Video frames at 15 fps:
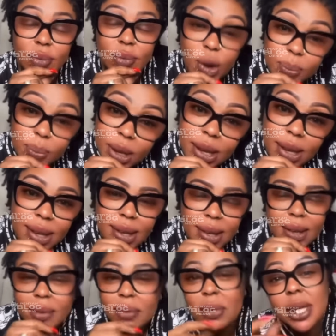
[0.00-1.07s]
Mommy,
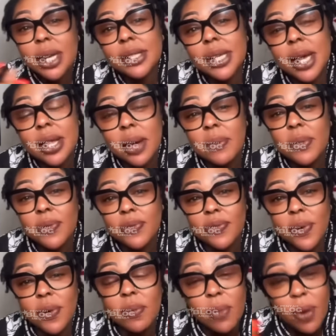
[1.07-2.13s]
yes, I am a
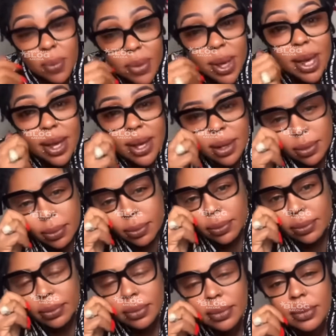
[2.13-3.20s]
friend. Mommy,
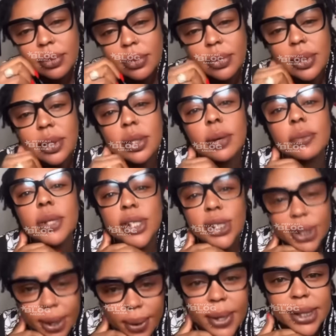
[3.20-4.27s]
me
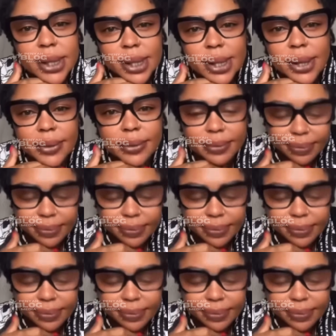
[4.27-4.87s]
shawate.